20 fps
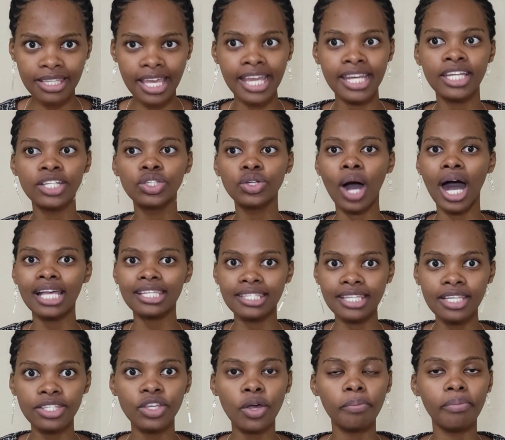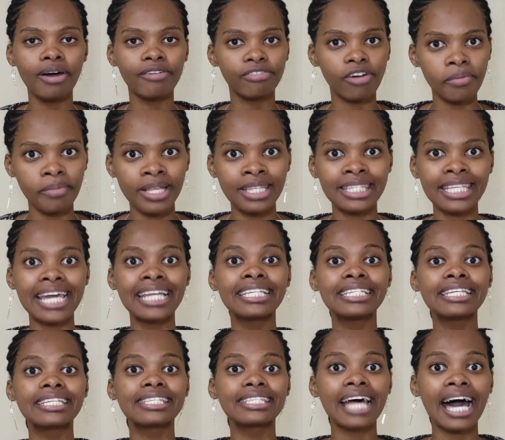They need to assess your performance and
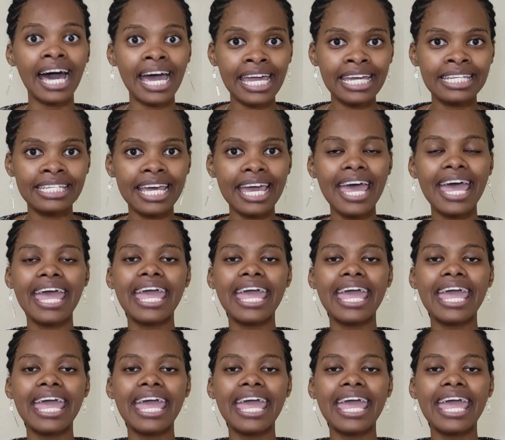decide